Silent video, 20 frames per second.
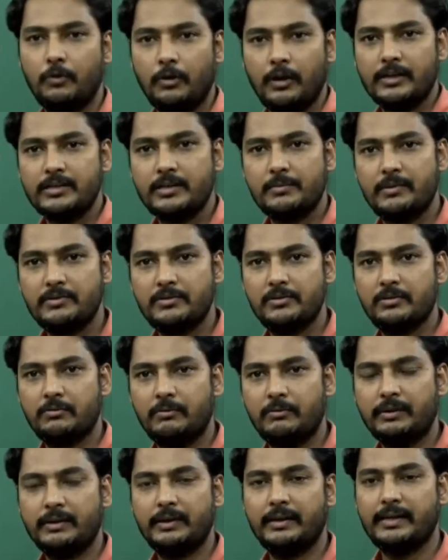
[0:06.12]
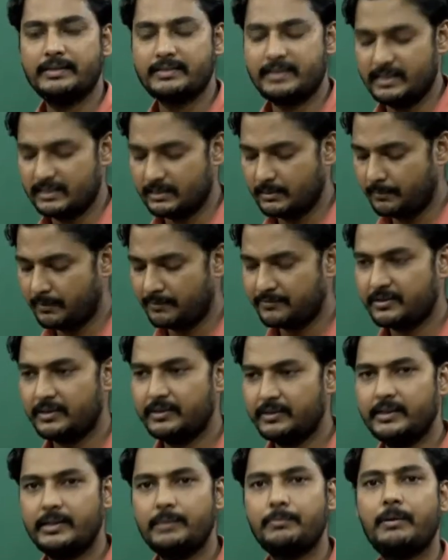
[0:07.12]
Guru Raj MH, working as an assistant professor
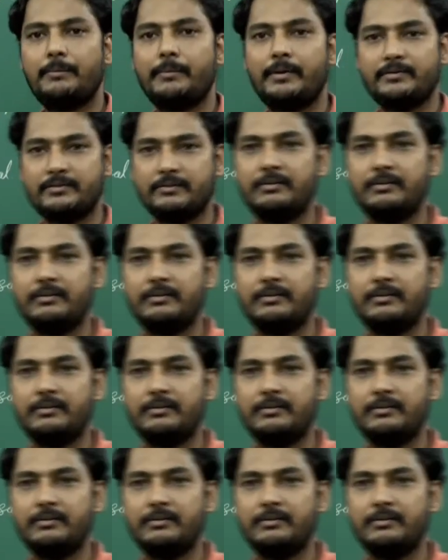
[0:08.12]
in the Department of